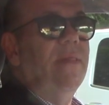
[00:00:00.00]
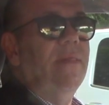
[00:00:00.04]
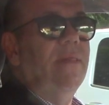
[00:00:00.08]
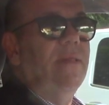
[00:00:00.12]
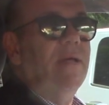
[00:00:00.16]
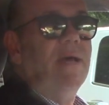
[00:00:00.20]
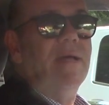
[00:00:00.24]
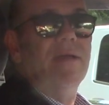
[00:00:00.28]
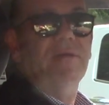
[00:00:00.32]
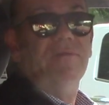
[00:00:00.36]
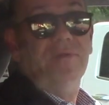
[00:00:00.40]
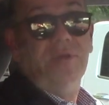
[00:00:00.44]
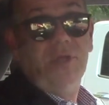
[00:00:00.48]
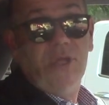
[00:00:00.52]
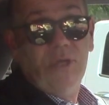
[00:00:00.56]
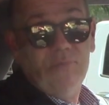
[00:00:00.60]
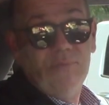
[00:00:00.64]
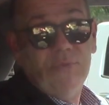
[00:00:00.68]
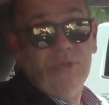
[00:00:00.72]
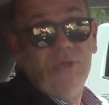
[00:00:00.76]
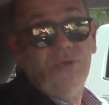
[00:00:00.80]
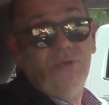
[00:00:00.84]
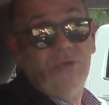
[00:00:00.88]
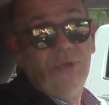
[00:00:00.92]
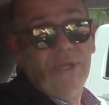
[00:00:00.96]
a lot of
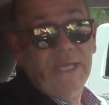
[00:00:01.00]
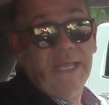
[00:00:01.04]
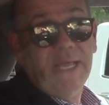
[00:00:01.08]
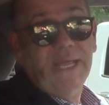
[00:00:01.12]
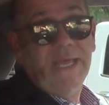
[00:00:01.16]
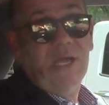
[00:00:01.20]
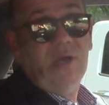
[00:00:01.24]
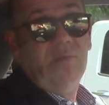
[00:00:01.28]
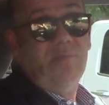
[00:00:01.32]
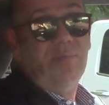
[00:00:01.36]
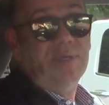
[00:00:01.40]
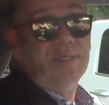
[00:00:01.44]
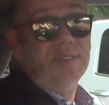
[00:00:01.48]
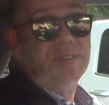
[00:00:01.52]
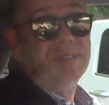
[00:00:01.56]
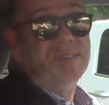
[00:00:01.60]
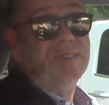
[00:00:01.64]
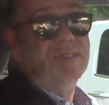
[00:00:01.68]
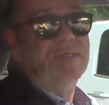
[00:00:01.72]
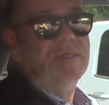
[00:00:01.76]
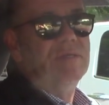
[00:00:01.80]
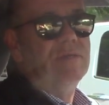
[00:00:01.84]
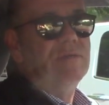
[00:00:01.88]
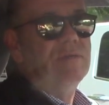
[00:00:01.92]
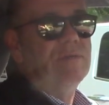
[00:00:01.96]
commuting happens
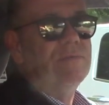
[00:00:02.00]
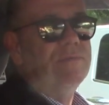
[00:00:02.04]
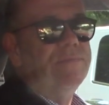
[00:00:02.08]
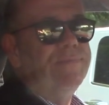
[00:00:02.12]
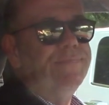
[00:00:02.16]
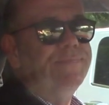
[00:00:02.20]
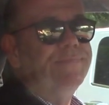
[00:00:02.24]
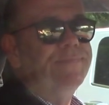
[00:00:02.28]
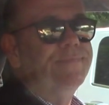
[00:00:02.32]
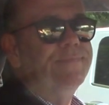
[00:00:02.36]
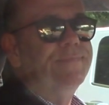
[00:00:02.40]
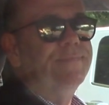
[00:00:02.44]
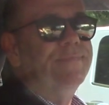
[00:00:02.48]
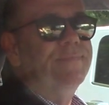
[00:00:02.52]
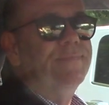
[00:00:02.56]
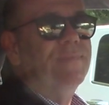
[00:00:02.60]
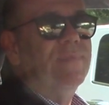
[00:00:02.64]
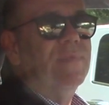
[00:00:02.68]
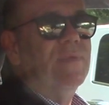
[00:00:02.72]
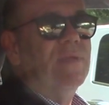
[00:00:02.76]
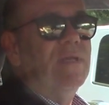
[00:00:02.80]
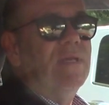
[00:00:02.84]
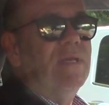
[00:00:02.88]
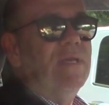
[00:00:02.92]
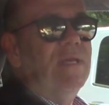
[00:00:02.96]
too.
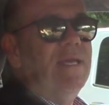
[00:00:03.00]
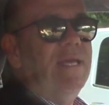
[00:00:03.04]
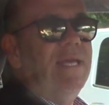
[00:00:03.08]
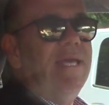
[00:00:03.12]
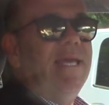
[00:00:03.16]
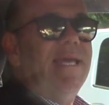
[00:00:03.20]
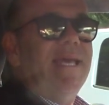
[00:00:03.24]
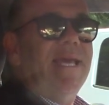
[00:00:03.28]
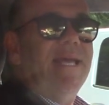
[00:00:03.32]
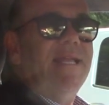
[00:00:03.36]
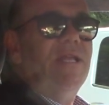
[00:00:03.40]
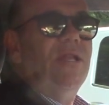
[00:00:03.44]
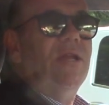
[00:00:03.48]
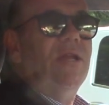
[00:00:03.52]
And